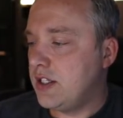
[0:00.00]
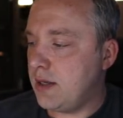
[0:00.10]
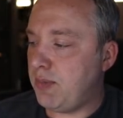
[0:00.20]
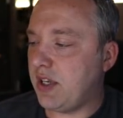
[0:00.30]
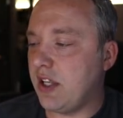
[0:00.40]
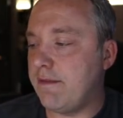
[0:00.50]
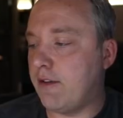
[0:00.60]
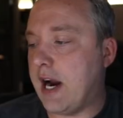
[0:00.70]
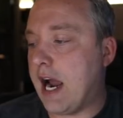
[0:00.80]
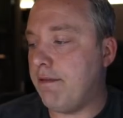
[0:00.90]
Typically
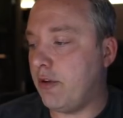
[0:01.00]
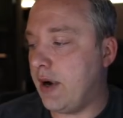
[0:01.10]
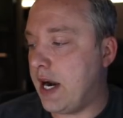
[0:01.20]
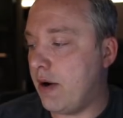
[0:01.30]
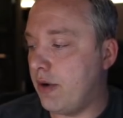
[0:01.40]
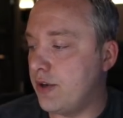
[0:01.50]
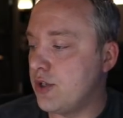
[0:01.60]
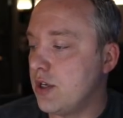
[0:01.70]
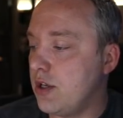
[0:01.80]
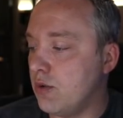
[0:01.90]
for after
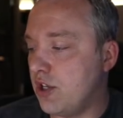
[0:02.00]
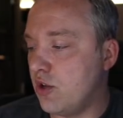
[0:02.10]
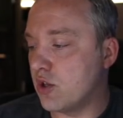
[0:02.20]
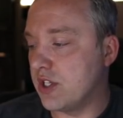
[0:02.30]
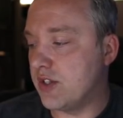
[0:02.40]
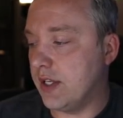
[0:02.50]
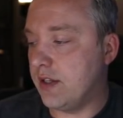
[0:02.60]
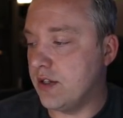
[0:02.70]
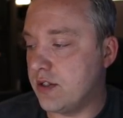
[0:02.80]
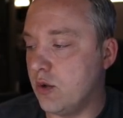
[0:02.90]
hours, you would usually set
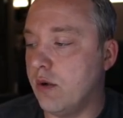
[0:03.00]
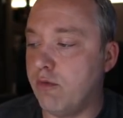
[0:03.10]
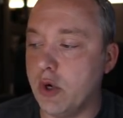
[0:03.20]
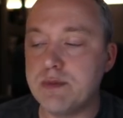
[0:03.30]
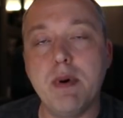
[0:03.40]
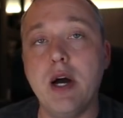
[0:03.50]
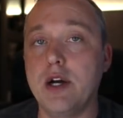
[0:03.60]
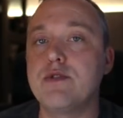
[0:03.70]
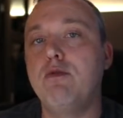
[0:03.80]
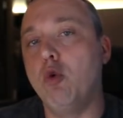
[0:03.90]
this to a voice
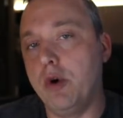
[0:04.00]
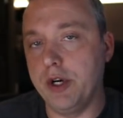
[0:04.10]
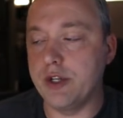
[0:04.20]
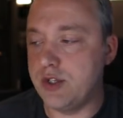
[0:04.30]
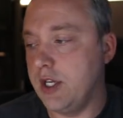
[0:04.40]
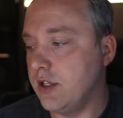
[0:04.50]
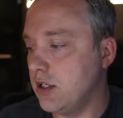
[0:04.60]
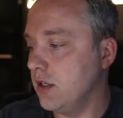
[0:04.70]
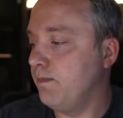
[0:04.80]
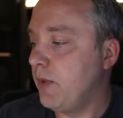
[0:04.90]
box for an
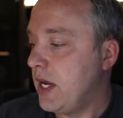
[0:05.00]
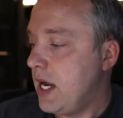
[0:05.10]
extension,